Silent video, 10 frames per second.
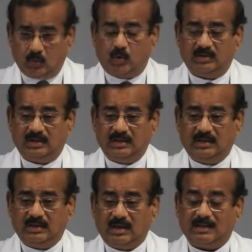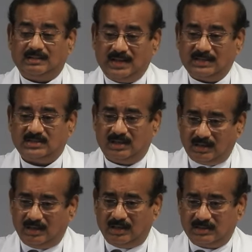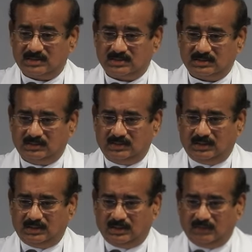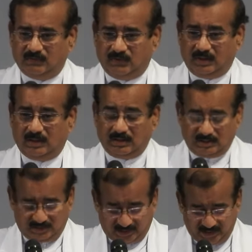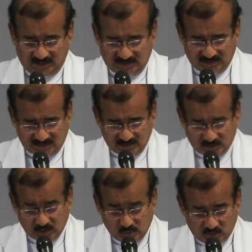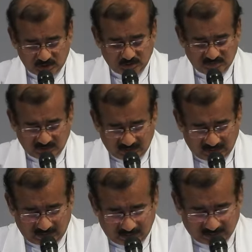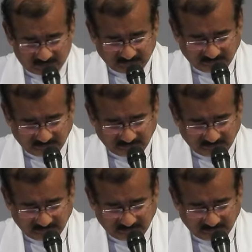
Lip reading: only that heart will raise true worship to God.